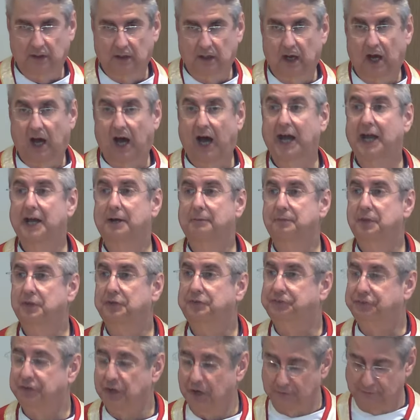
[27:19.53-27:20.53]
I am the
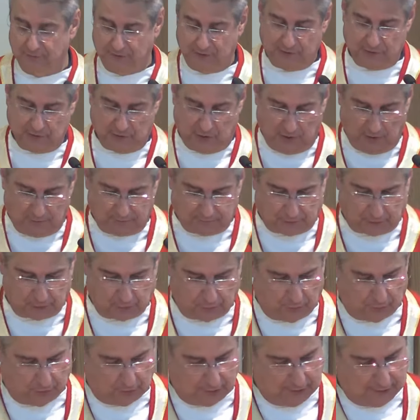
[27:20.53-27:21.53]
servant of the
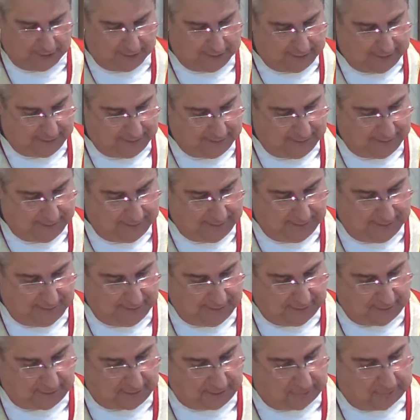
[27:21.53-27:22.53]
Lord.
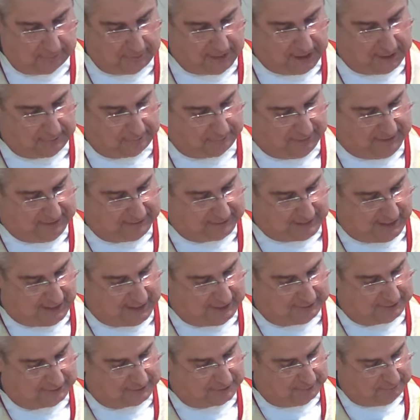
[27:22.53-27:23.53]
May it be
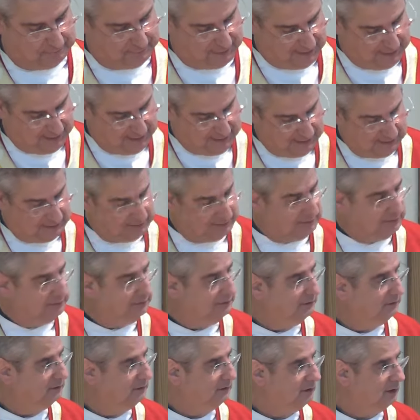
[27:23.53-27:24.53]
done to me
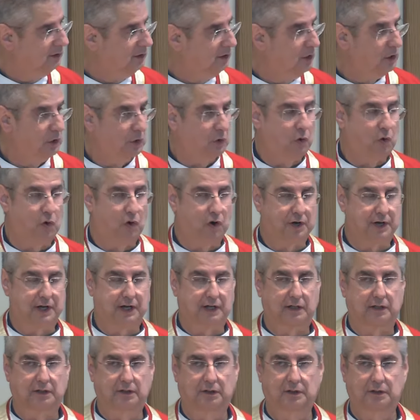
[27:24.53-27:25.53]

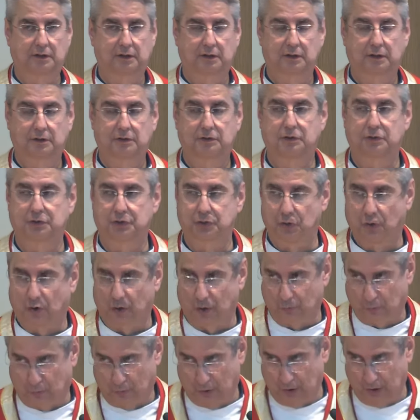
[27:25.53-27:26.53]
according to
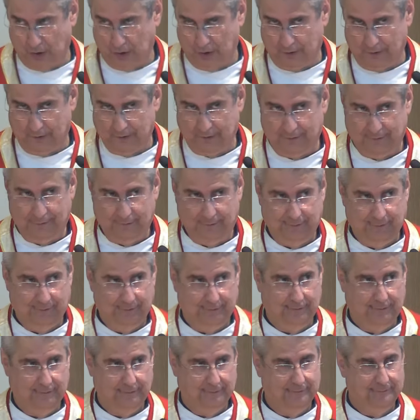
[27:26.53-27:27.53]
your word.
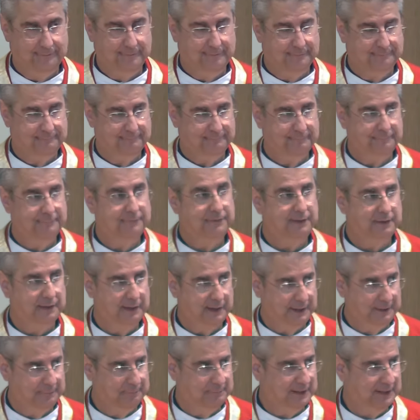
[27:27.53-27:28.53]

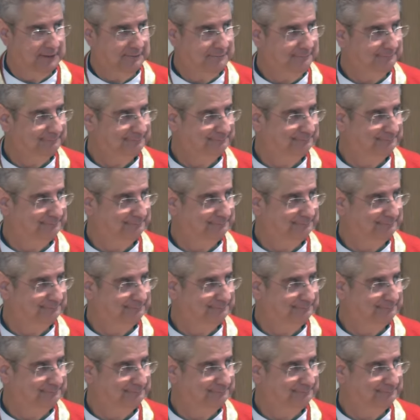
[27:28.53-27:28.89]
Amen.